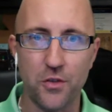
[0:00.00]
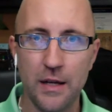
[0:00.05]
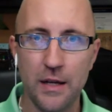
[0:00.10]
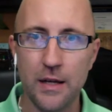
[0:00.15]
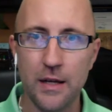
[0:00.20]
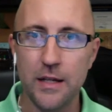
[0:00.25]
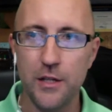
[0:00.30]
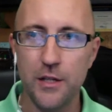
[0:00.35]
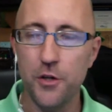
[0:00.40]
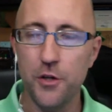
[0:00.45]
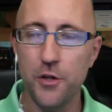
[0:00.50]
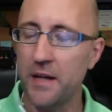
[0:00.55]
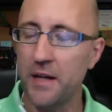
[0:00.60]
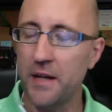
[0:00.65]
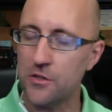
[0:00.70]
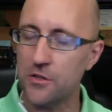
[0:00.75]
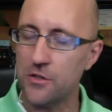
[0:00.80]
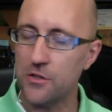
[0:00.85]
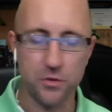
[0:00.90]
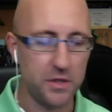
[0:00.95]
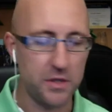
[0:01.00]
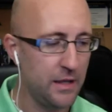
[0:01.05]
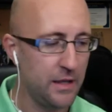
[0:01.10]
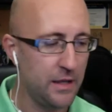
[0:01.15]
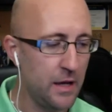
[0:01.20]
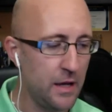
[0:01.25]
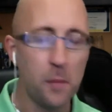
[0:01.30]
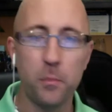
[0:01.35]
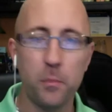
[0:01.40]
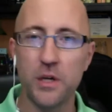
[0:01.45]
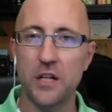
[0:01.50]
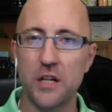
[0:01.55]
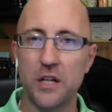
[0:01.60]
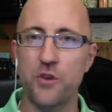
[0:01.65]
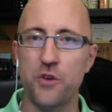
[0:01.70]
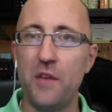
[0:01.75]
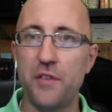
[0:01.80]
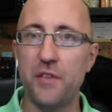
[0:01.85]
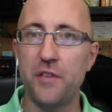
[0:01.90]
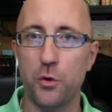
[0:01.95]
you can actually put a
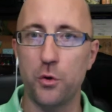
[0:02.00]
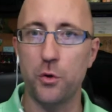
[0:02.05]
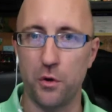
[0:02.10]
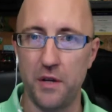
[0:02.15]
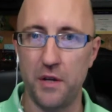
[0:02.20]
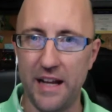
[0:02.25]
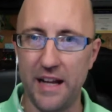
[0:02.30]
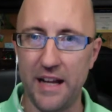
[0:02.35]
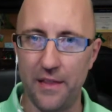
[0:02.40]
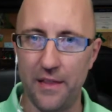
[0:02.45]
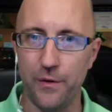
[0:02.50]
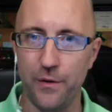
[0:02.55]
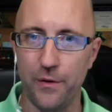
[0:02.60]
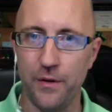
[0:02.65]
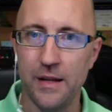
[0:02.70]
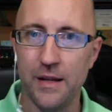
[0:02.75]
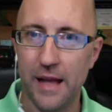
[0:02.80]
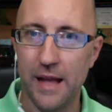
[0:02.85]
traffic order together